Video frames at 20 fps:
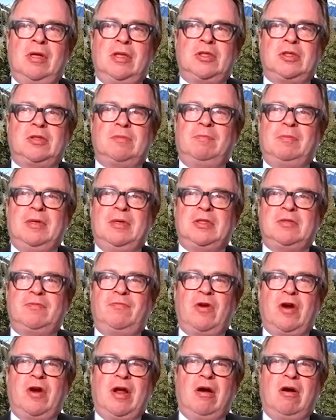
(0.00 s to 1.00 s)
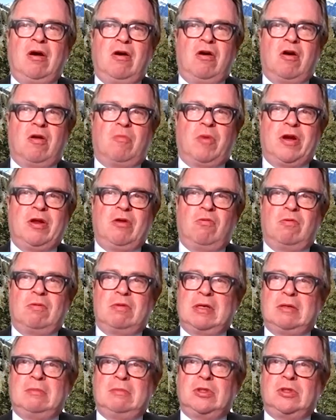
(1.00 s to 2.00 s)
it's very hard when you're
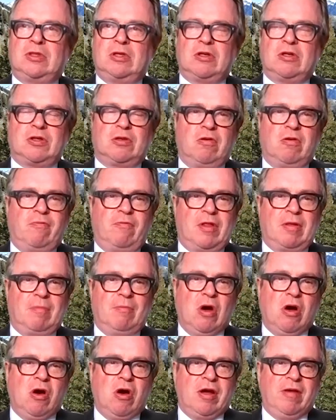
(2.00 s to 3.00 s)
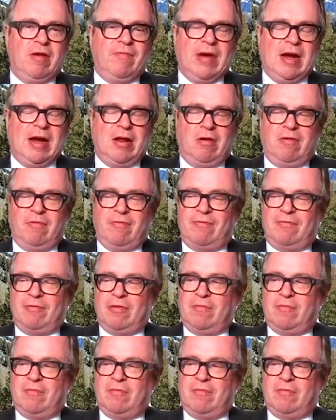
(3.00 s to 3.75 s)
starting off with a market value